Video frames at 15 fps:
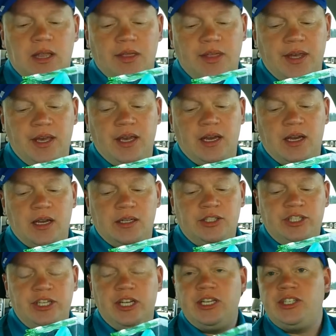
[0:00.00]
The
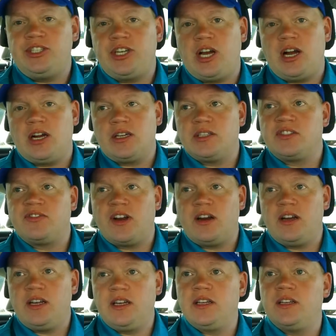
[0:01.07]
cheese shock is
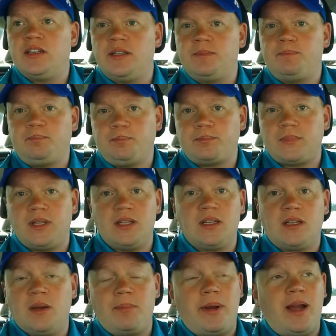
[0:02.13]
very good.
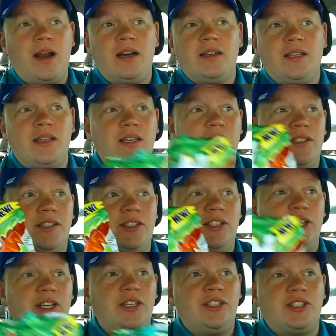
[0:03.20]
Compared to this, the
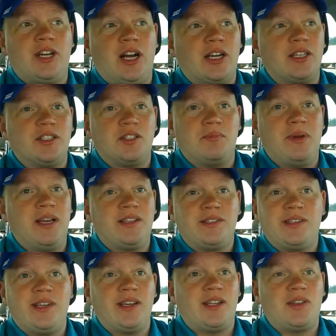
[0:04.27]
cheese shock is the
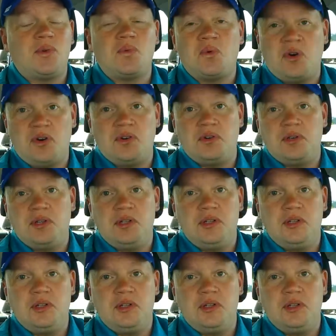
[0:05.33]
best thing in the world.